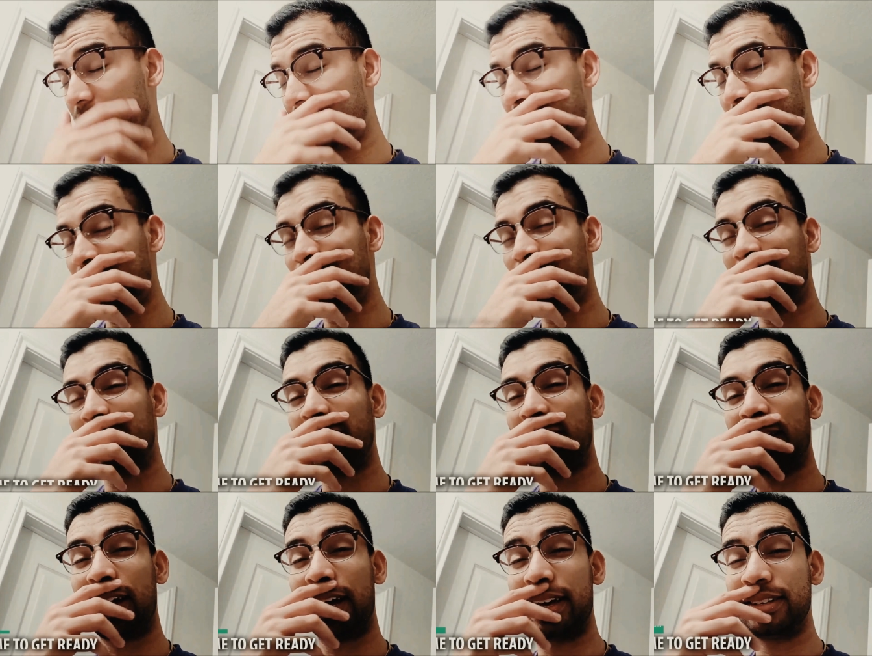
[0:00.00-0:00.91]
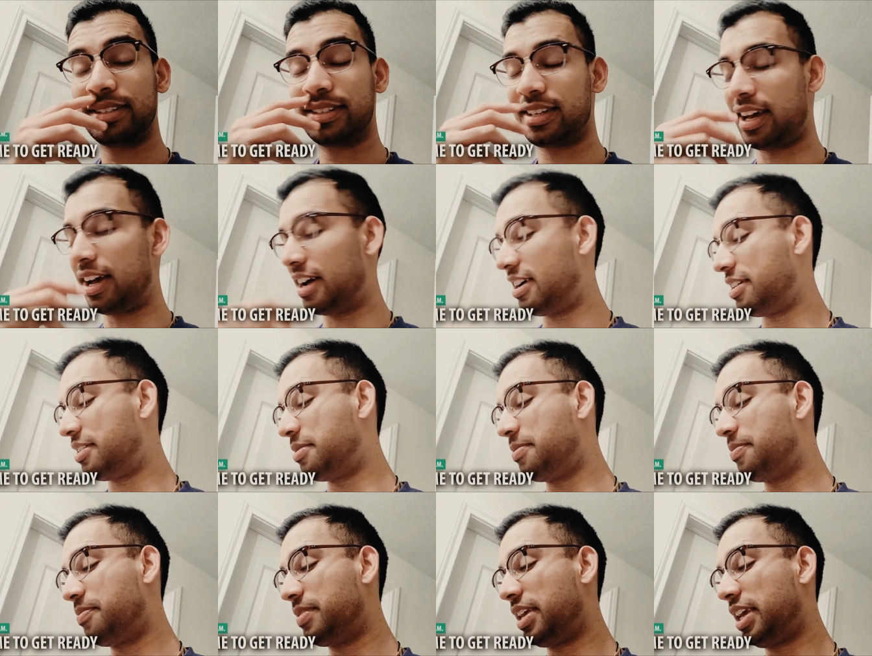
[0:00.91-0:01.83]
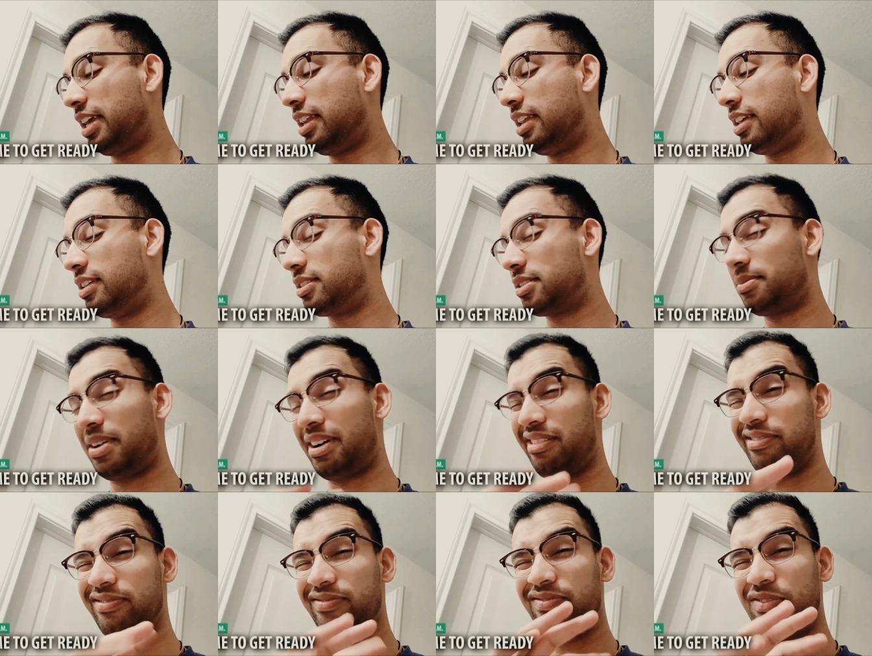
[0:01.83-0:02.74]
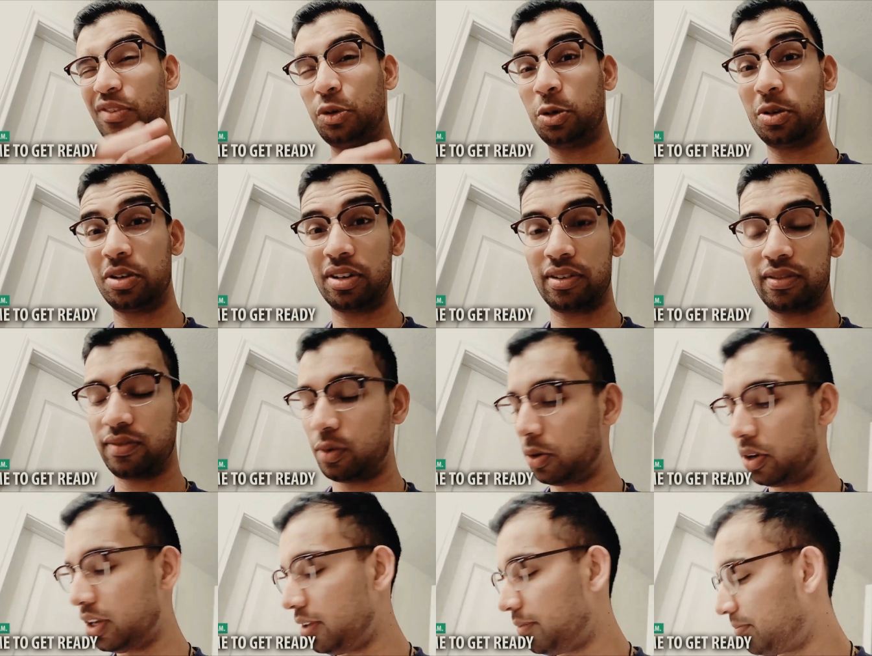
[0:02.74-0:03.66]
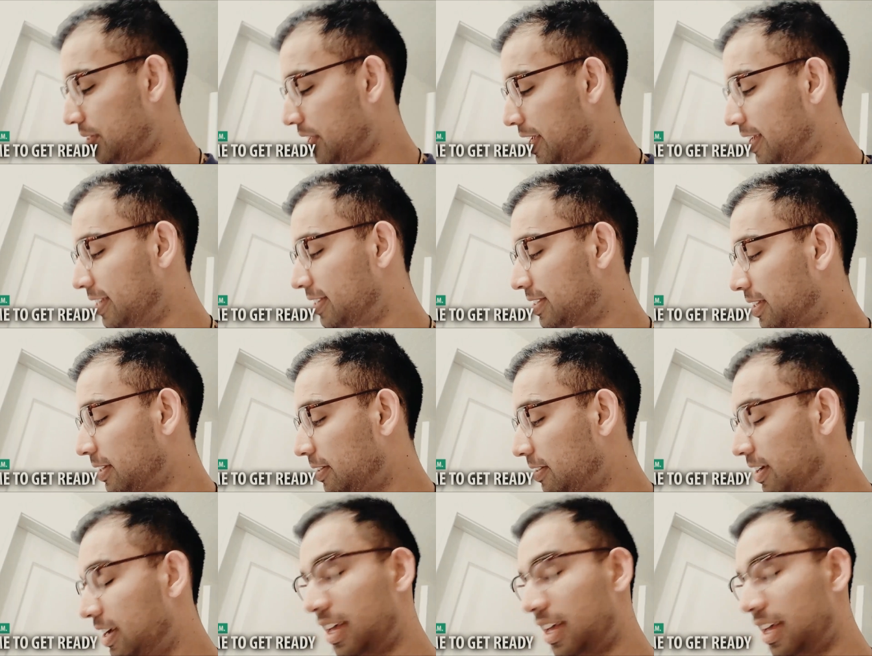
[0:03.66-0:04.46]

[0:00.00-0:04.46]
Good morning, guys. Um, it is about 4.40, so